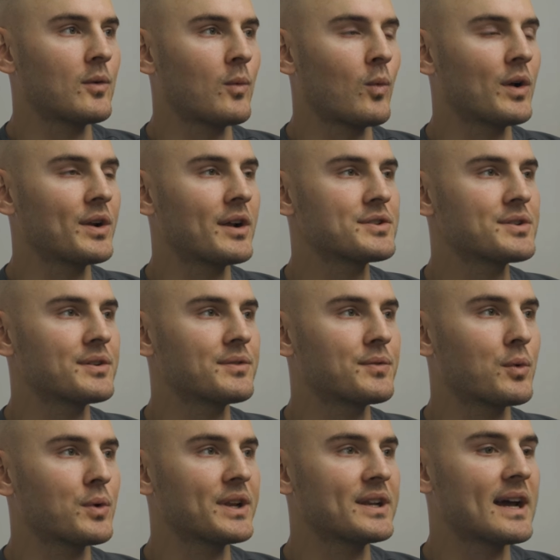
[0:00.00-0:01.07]

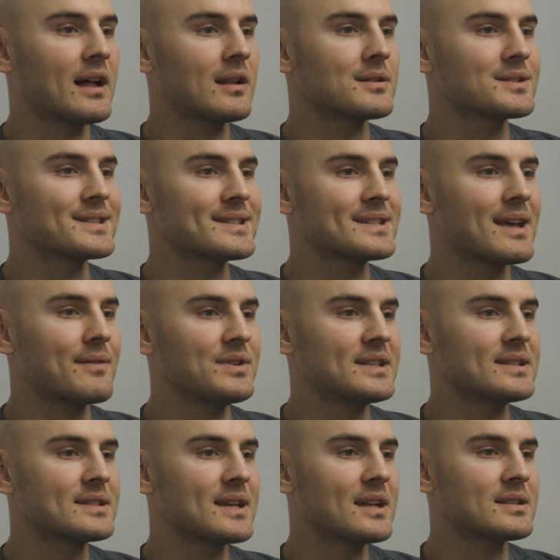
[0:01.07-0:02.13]

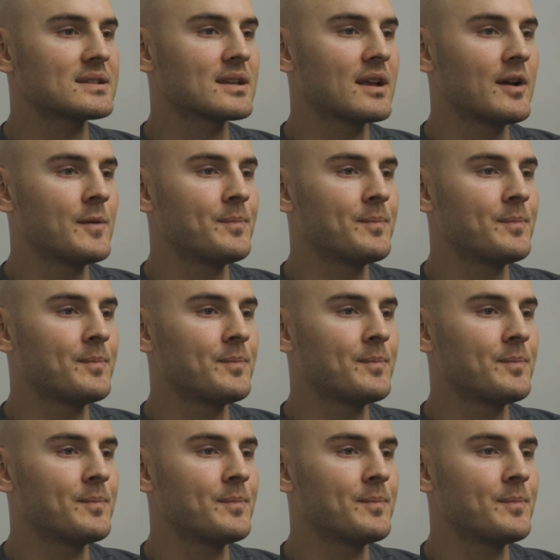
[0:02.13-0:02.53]
$140.70,